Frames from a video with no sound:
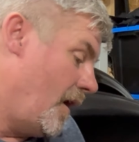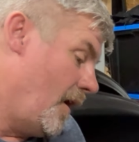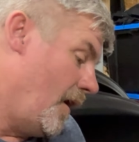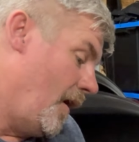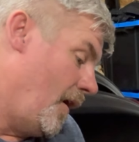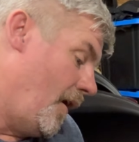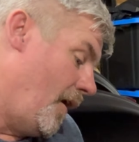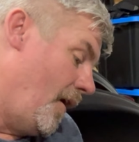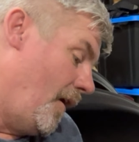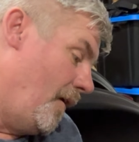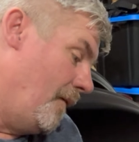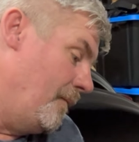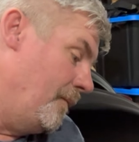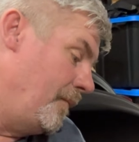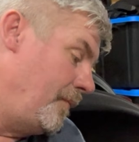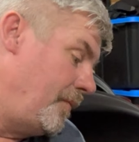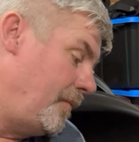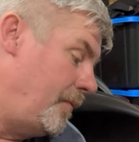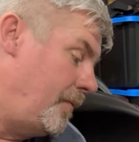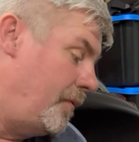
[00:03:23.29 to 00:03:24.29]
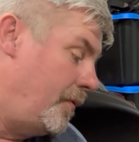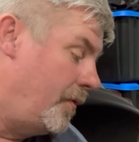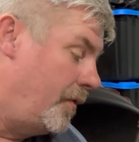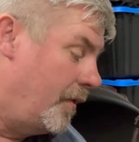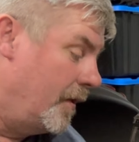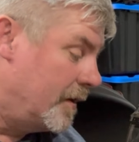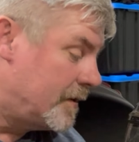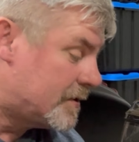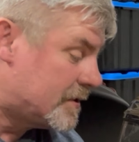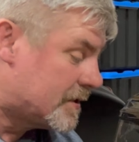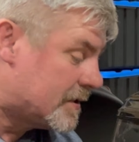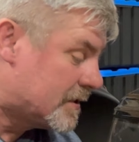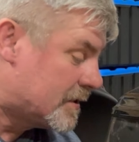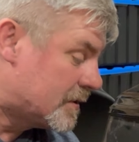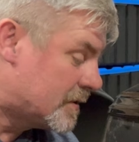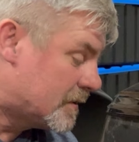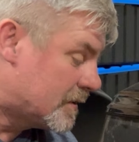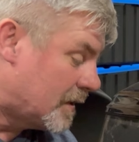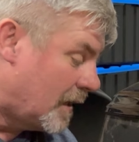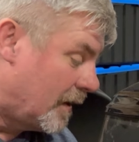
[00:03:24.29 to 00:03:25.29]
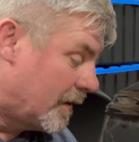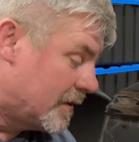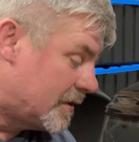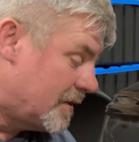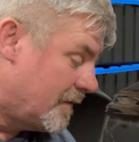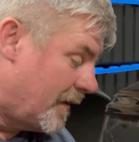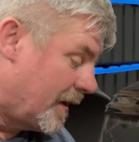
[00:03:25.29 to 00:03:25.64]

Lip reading: I'm going to see